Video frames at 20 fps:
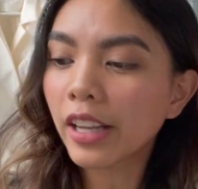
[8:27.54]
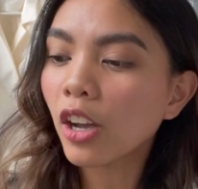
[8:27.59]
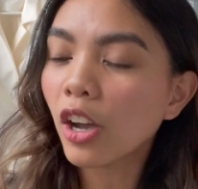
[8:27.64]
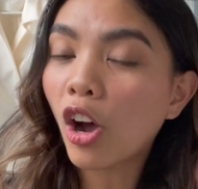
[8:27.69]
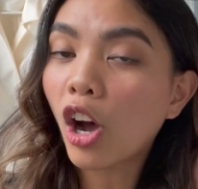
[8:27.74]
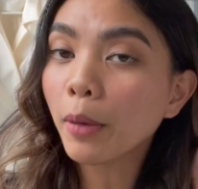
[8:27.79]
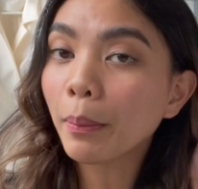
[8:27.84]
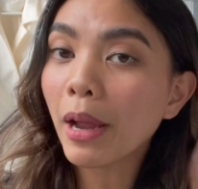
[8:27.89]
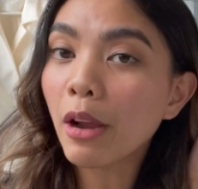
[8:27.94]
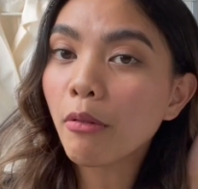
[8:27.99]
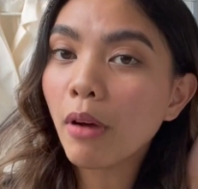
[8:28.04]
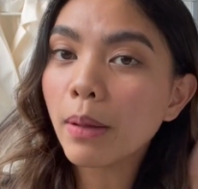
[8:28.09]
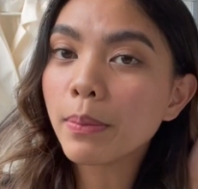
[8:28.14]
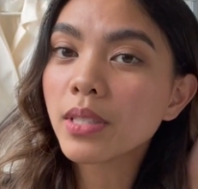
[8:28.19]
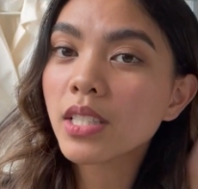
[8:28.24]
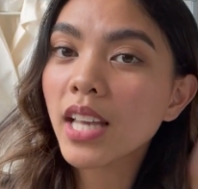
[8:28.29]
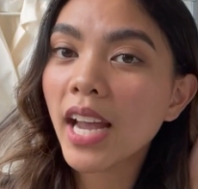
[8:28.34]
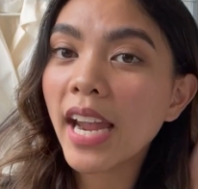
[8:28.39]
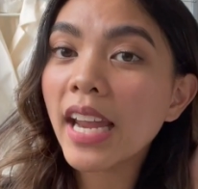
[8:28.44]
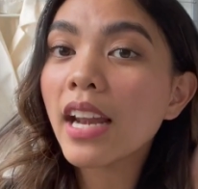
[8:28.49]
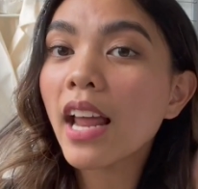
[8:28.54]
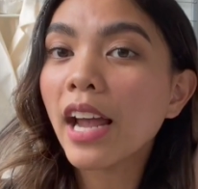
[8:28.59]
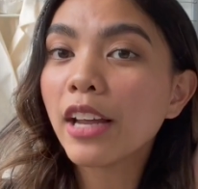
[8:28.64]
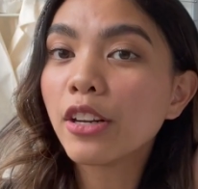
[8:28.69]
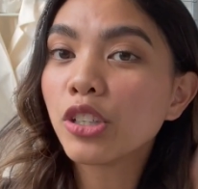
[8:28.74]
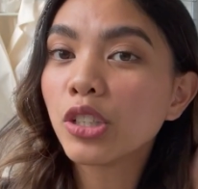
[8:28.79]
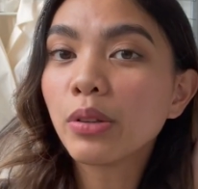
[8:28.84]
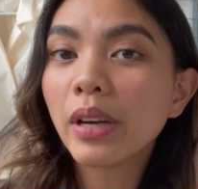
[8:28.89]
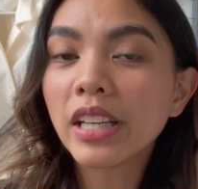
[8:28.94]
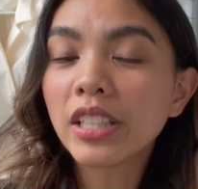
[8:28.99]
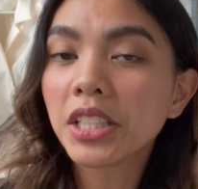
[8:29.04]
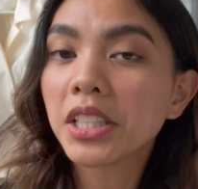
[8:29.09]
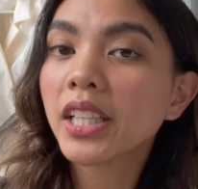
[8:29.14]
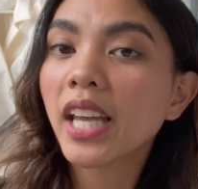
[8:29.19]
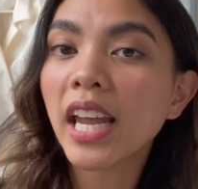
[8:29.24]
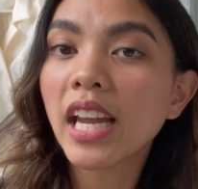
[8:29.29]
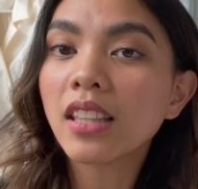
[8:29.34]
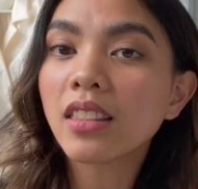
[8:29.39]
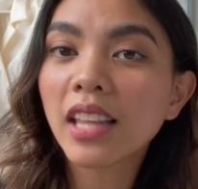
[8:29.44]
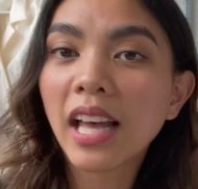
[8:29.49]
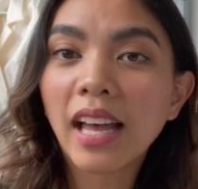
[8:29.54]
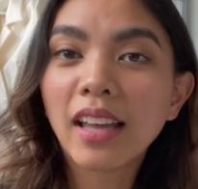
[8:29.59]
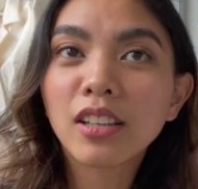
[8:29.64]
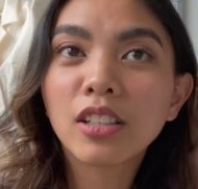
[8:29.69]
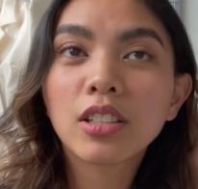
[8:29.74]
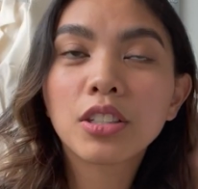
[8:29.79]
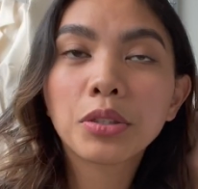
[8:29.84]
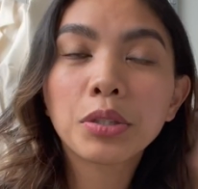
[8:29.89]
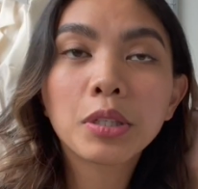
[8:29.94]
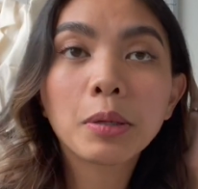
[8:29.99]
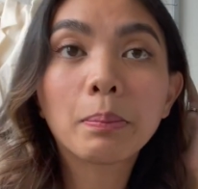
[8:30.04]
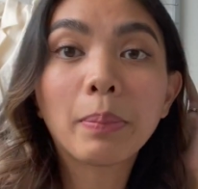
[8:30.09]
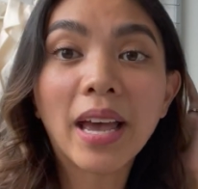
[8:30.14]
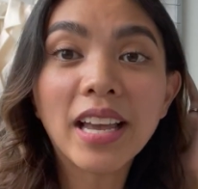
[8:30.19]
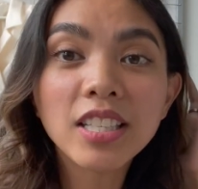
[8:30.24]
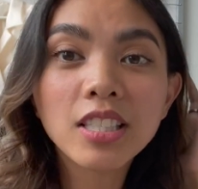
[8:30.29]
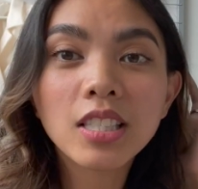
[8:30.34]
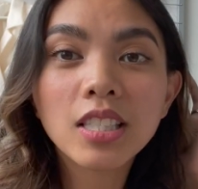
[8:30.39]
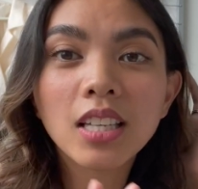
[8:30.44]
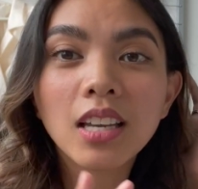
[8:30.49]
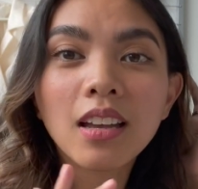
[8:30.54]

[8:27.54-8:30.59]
On my website I do indicate that to best